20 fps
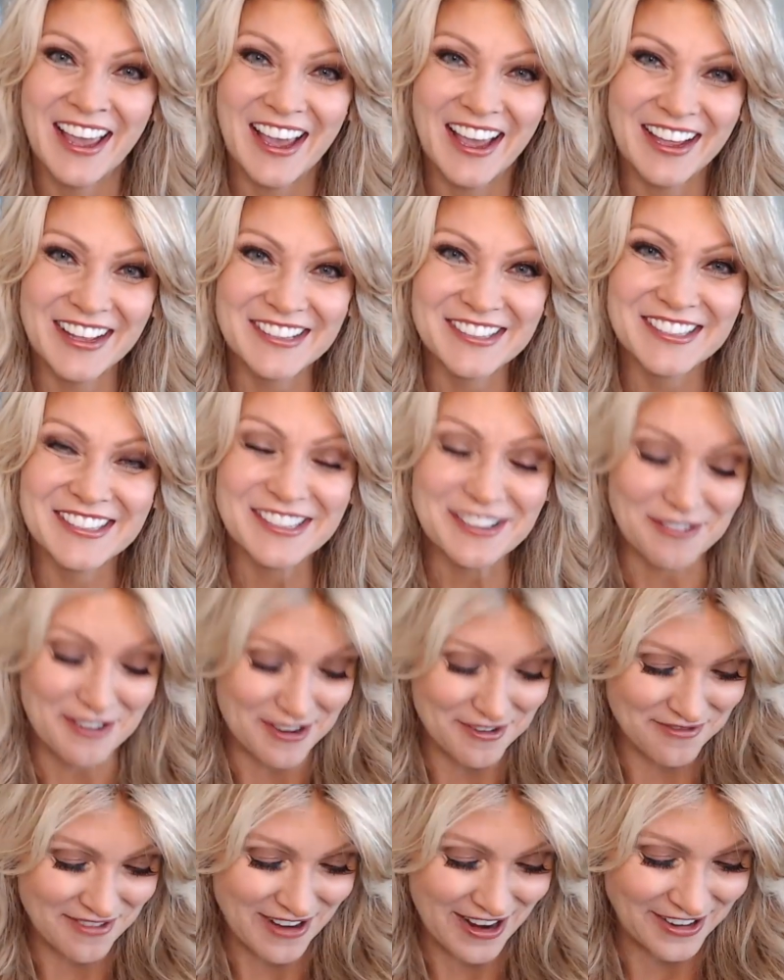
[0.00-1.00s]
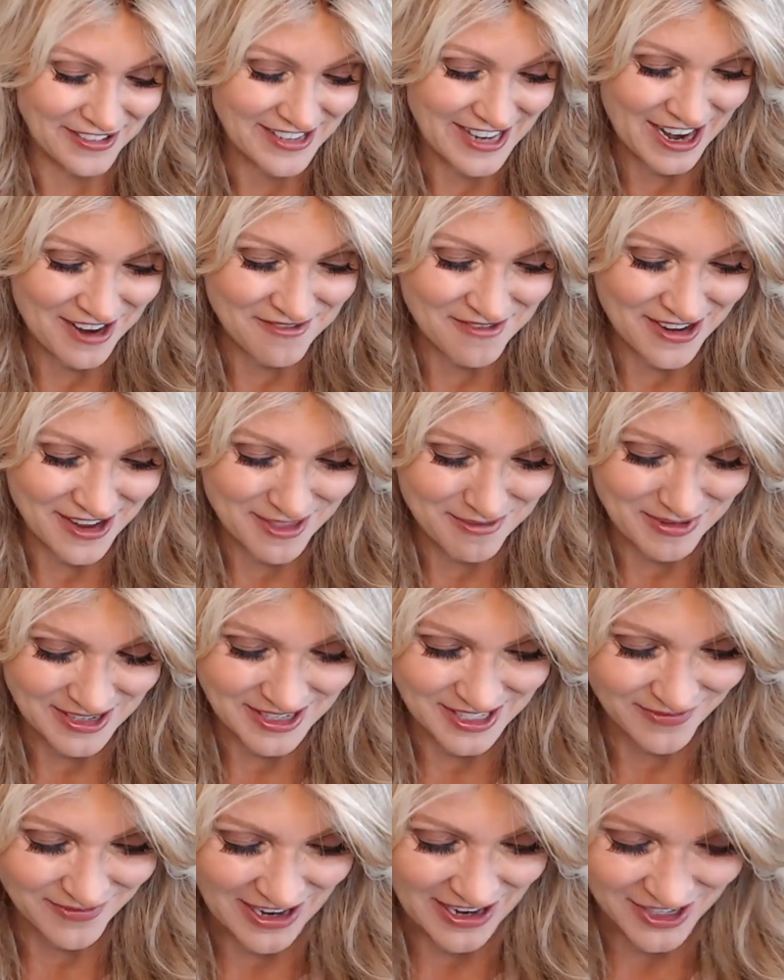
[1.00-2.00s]
And so I'll round out with
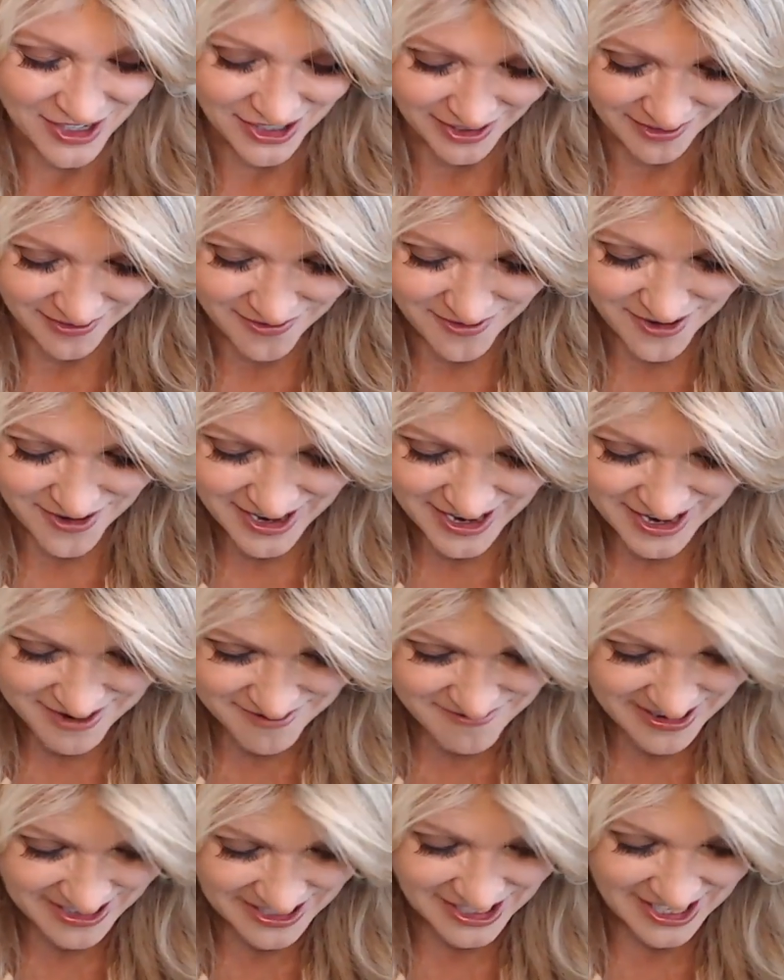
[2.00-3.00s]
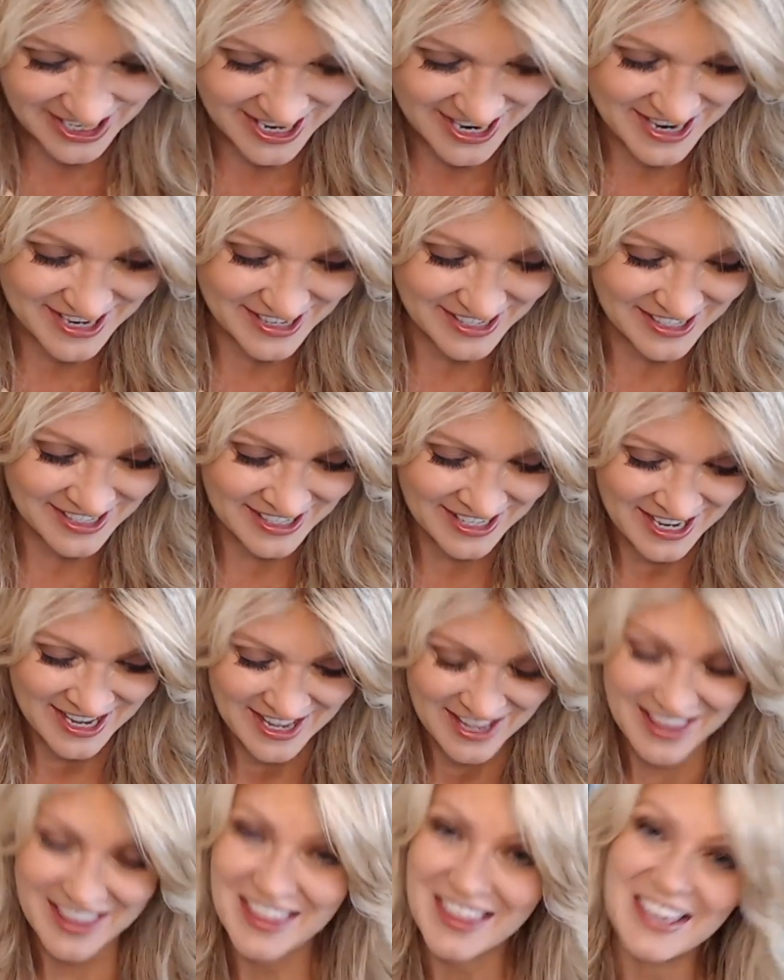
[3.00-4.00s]
perspective for you, which is
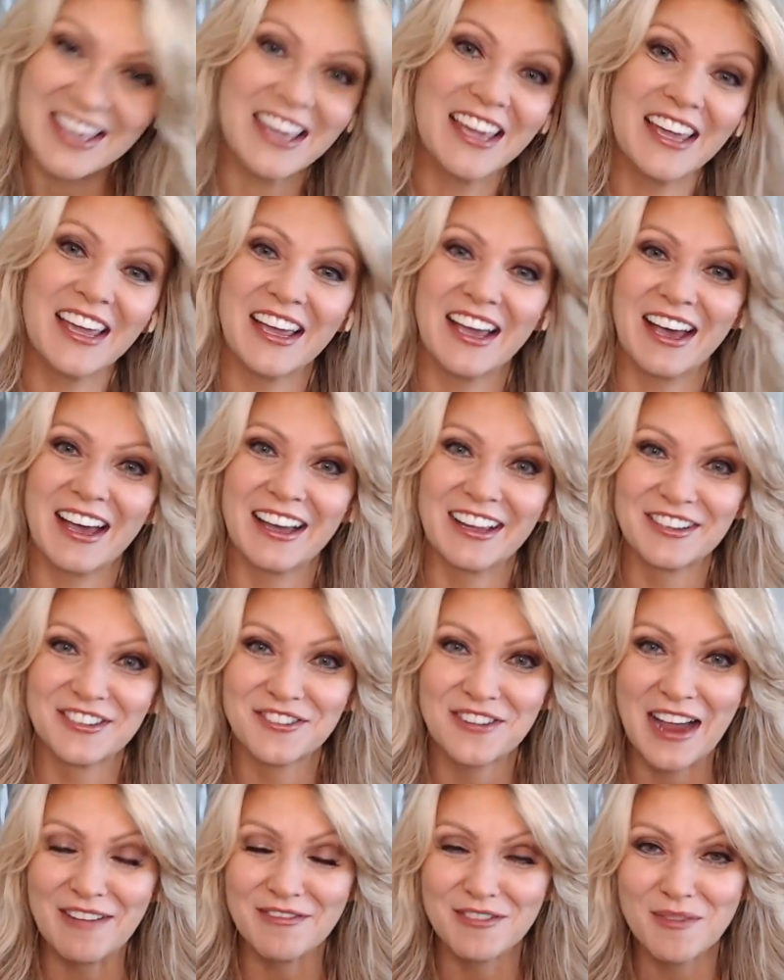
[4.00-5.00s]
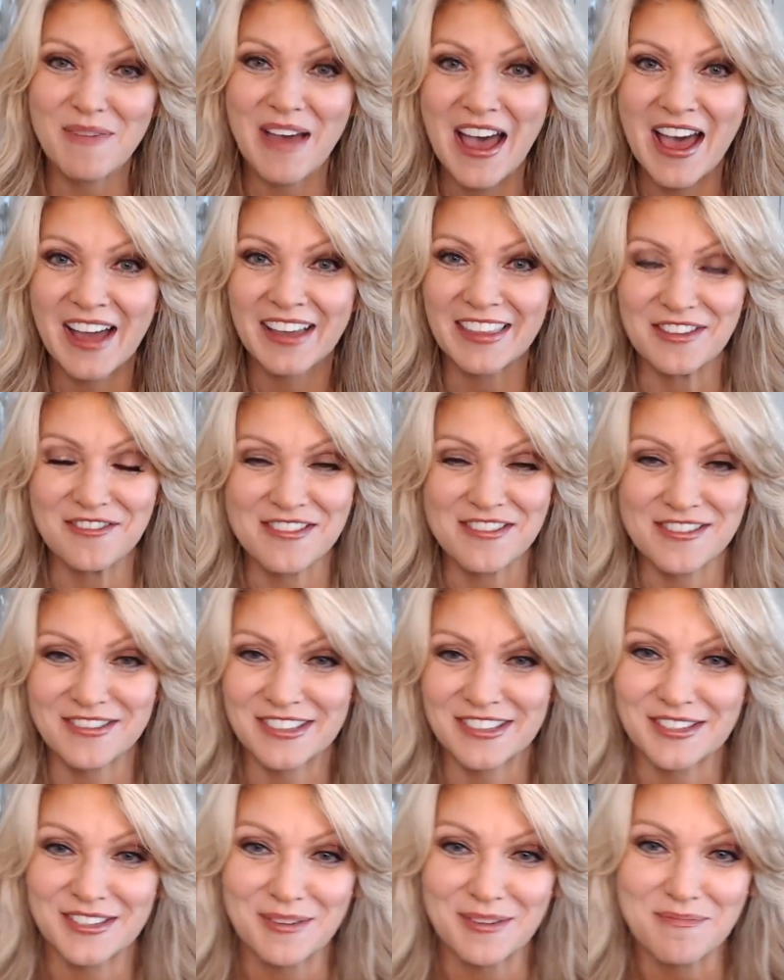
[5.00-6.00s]
the travel bag that you can
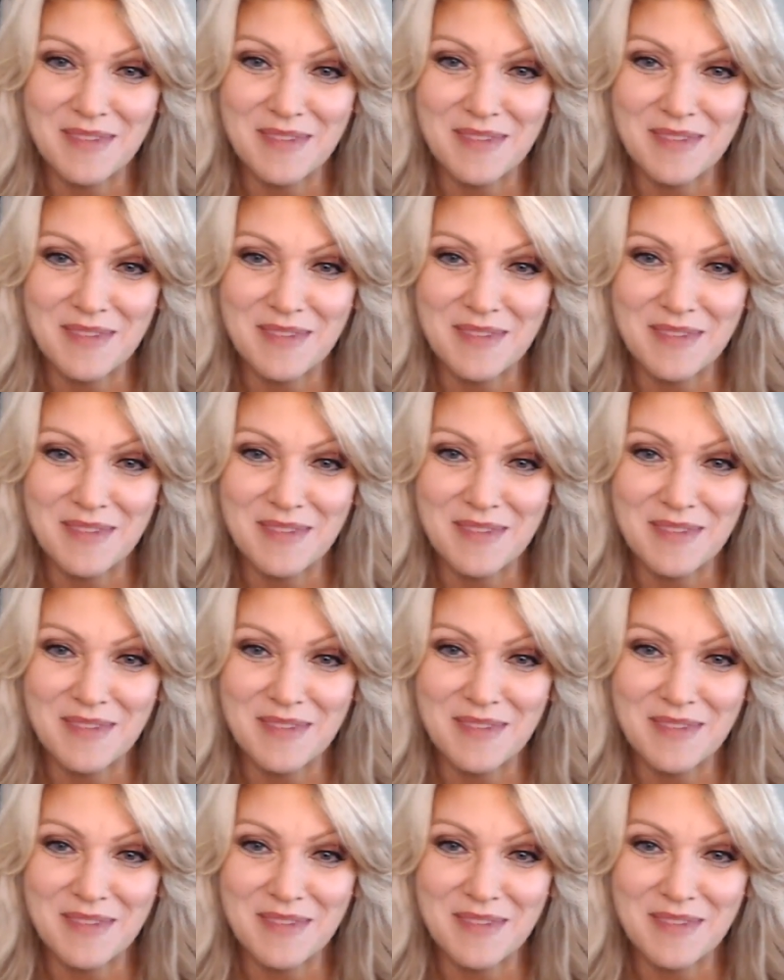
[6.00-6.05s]
use as a